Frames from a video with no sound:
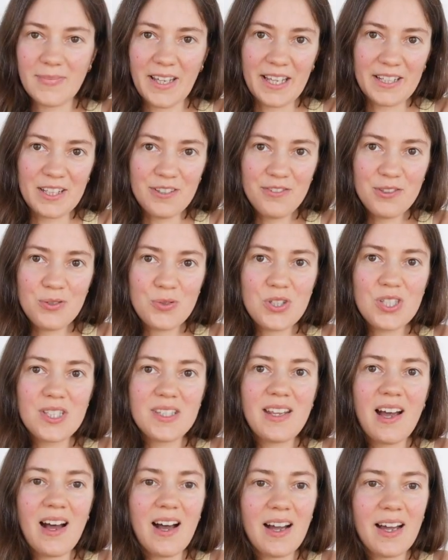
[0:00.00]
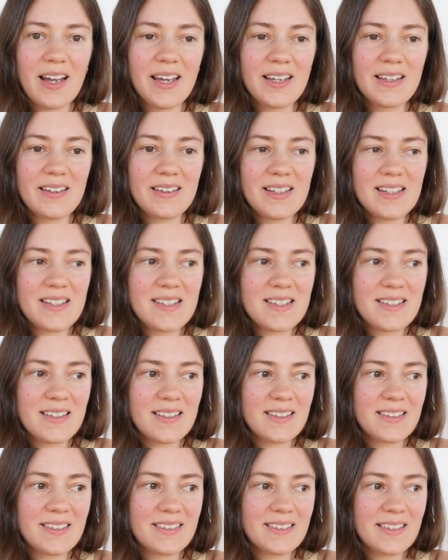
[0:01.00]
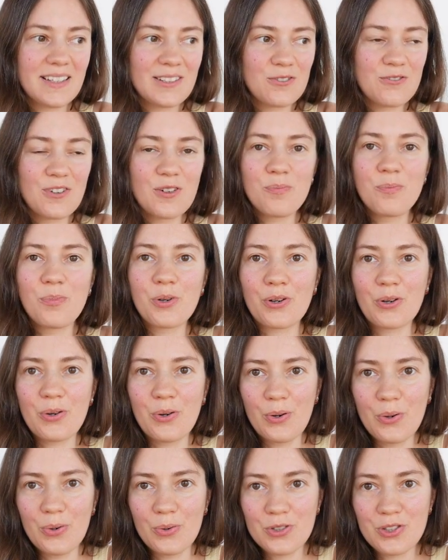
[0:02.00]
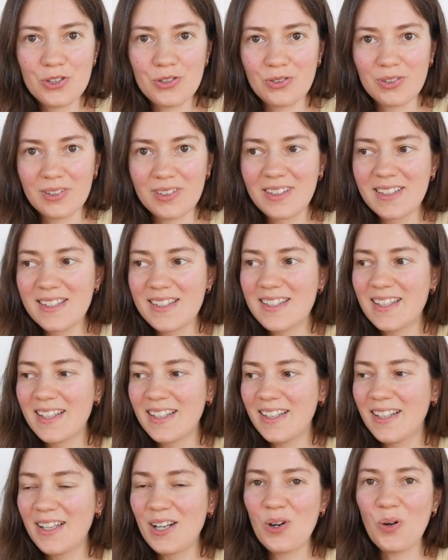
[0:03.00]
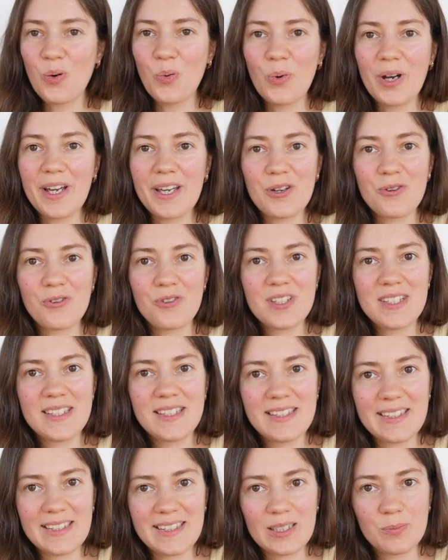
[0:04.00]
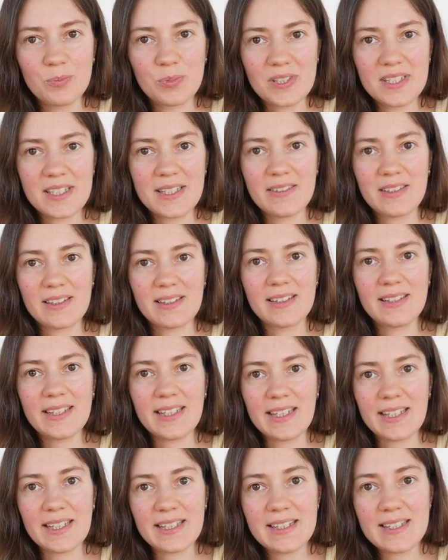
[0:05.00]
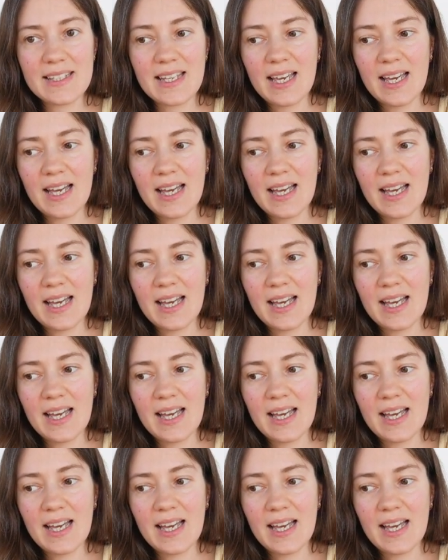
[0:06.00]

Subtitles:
And if you're stuck in this kind of approach or in this way of seeing, perceiving things,